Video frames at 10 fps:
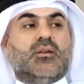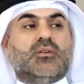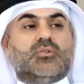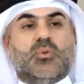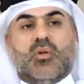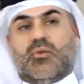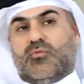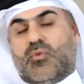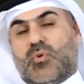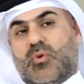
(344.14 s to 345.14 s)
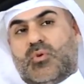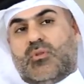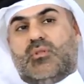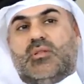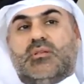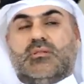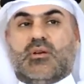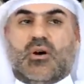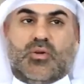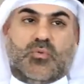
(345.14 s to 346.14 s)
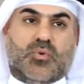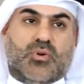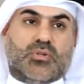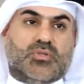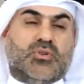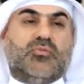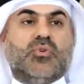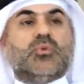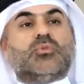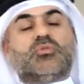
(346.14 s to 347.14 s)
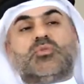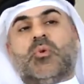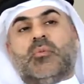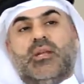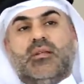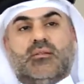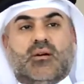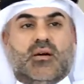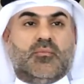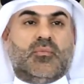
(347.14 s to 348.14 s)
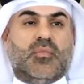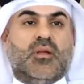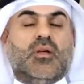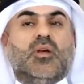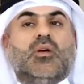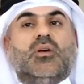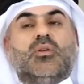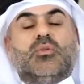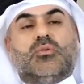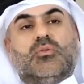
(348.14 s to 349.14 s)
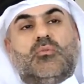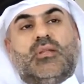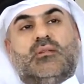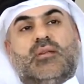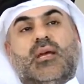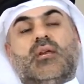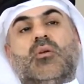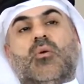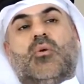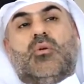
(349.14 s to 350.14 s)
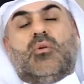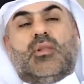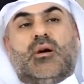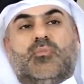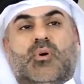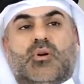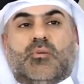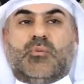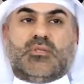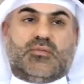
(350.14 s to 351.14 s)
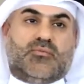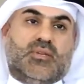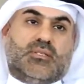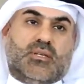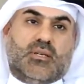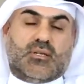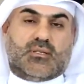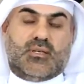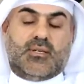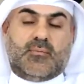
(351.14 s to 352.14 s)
So therefore, the design was reviewed so many times to maintain all the apartments facing the sea.